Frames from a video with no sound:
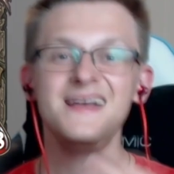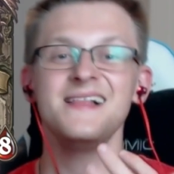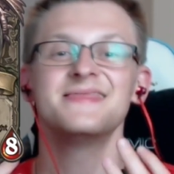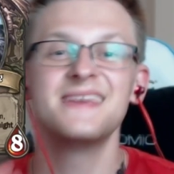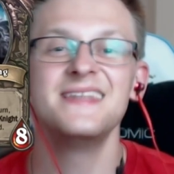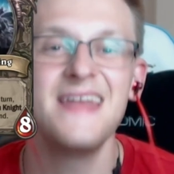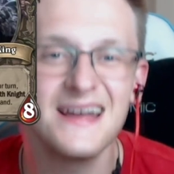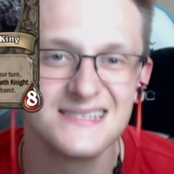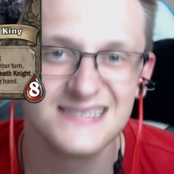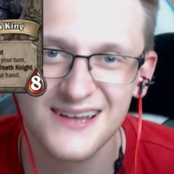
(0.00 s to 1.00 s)
The
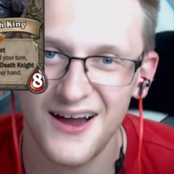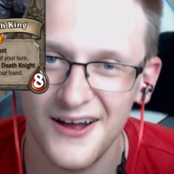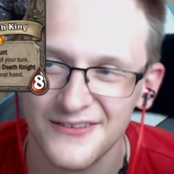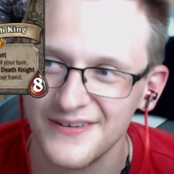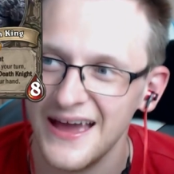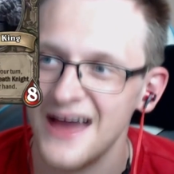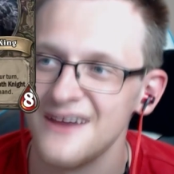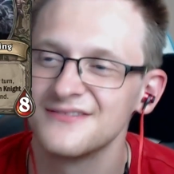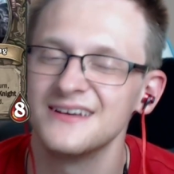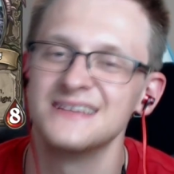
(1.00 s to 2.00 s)
next card we
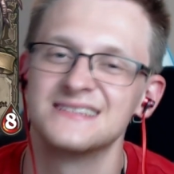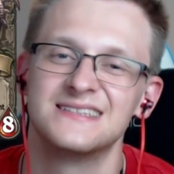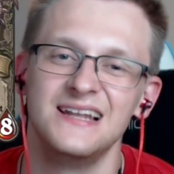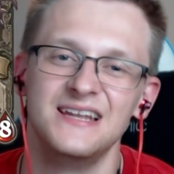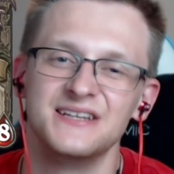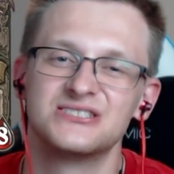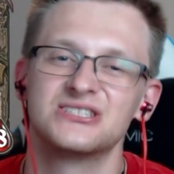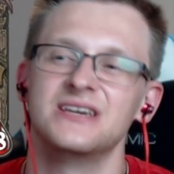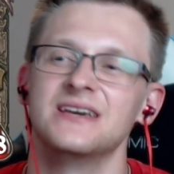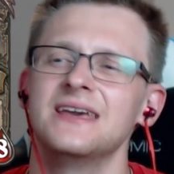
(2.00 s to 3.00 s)
have is the Lich
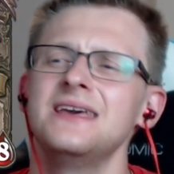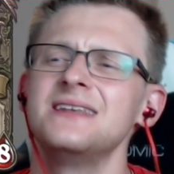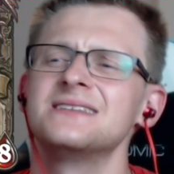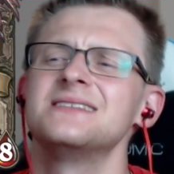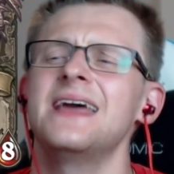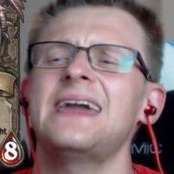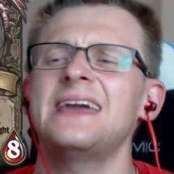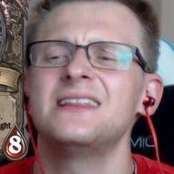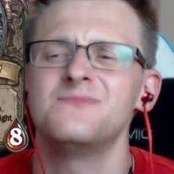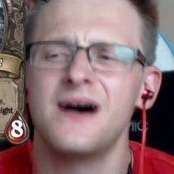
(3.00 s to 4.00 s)
King. It is an
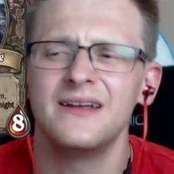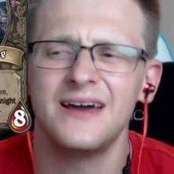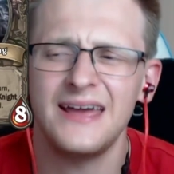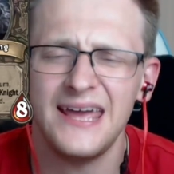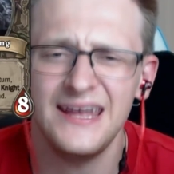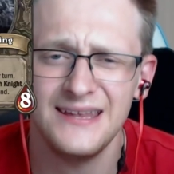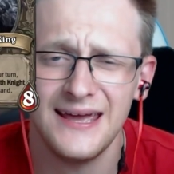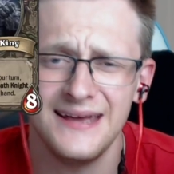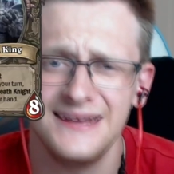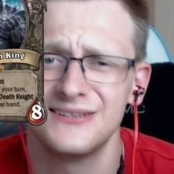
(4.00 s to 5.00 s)
8 mana
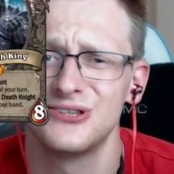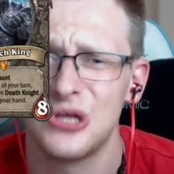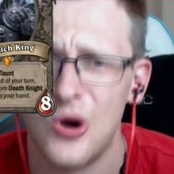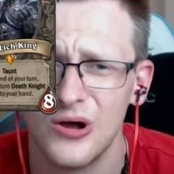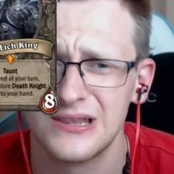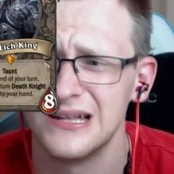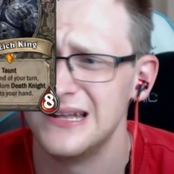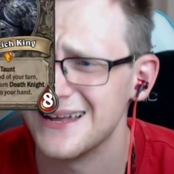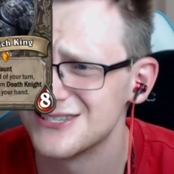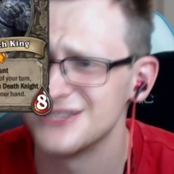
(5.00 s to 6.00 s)
8/8 taunt
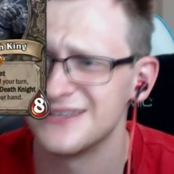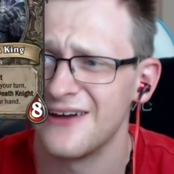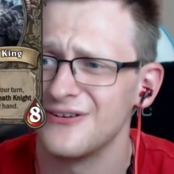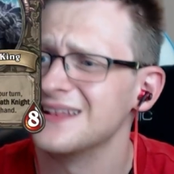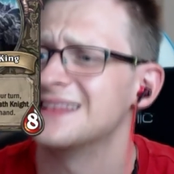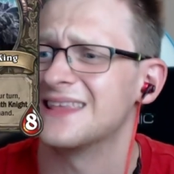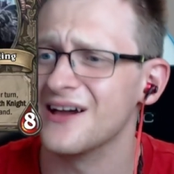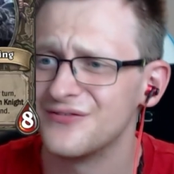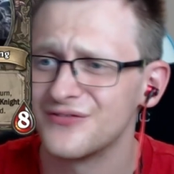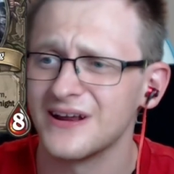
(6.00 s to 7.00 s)
legendary,
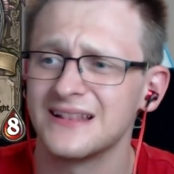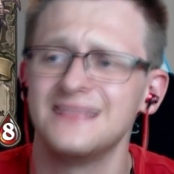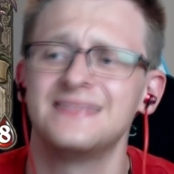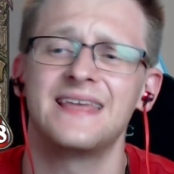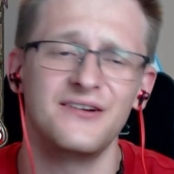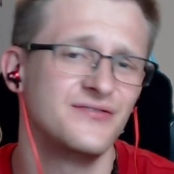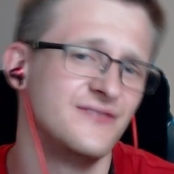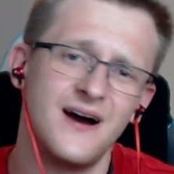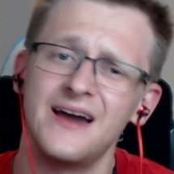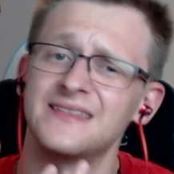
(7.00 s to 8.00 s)
death rattle, death
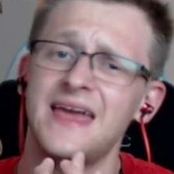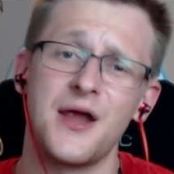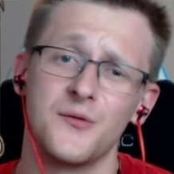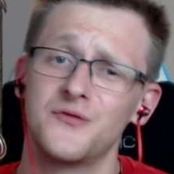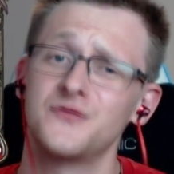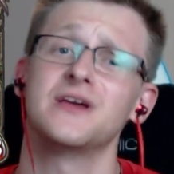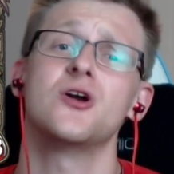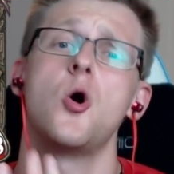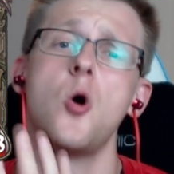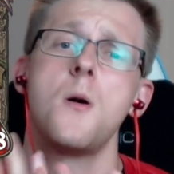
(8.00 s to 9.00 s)
knight, everything.
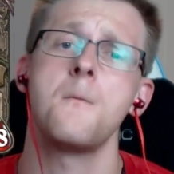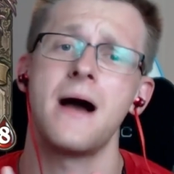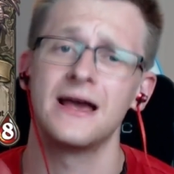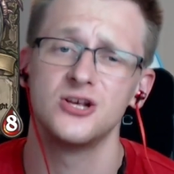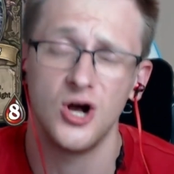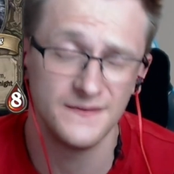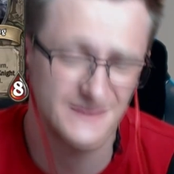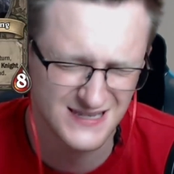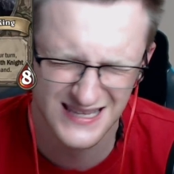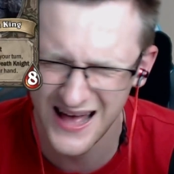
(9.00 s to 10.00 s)
Oh my god,
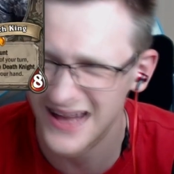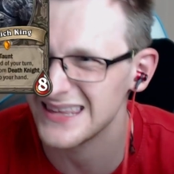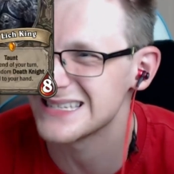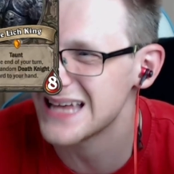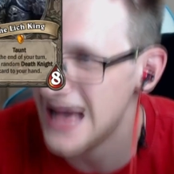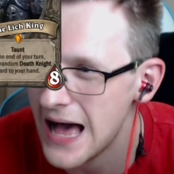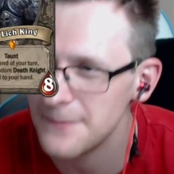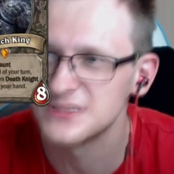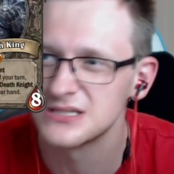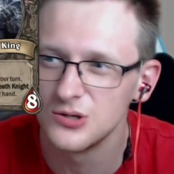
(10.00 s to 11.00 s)
this card is
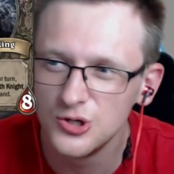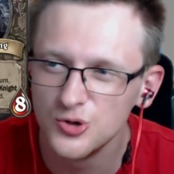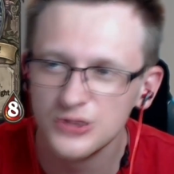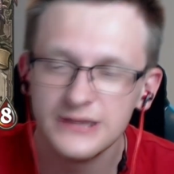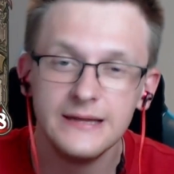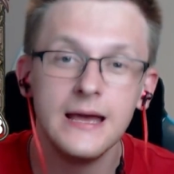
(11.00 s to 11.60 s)
absolutely